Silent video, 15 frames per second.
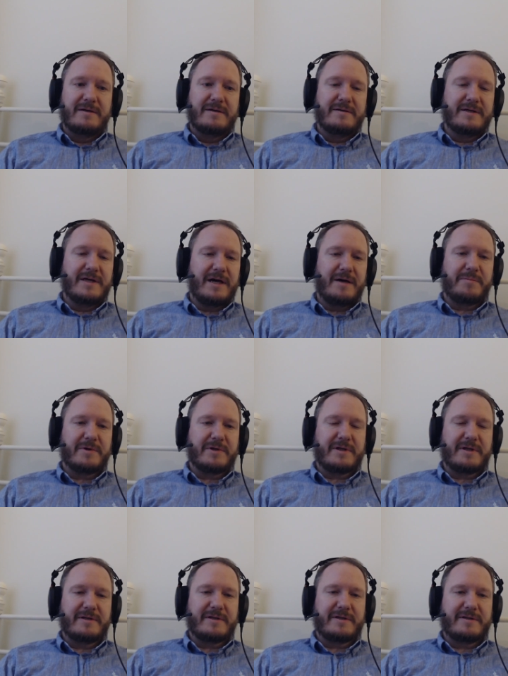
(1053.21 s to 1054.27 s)
Yeah, but
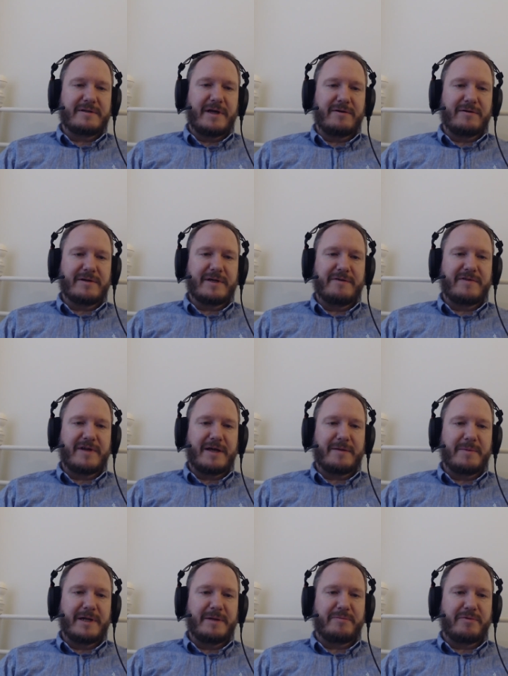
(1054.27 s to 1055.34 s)
they don't give that
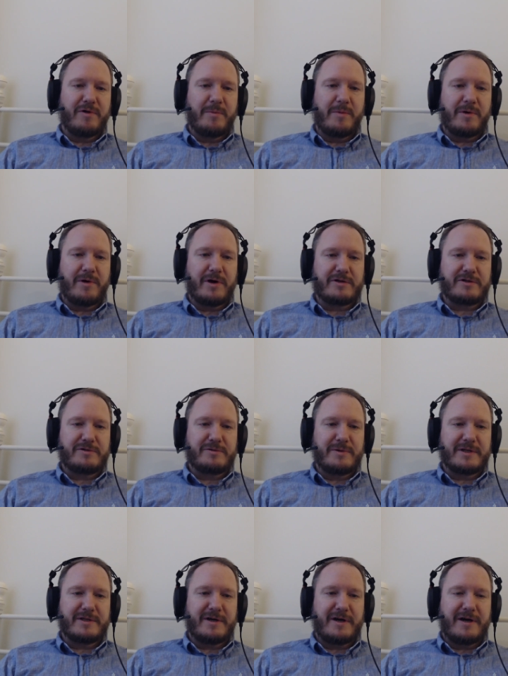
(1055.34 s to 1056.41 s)
many promo cards to
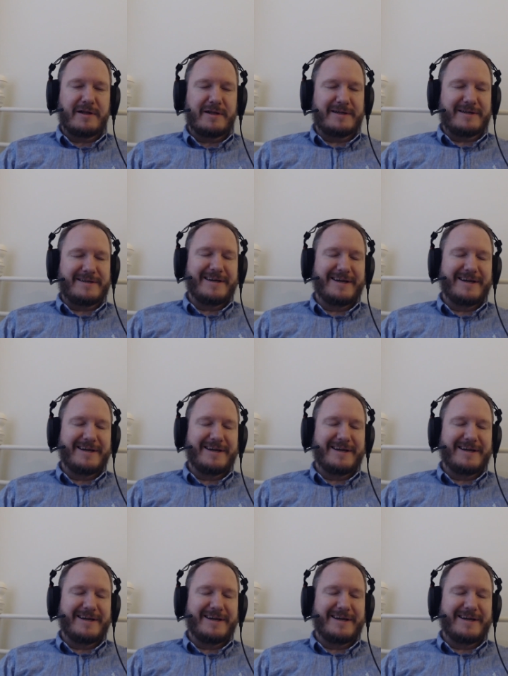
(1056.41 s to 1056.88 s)
Atal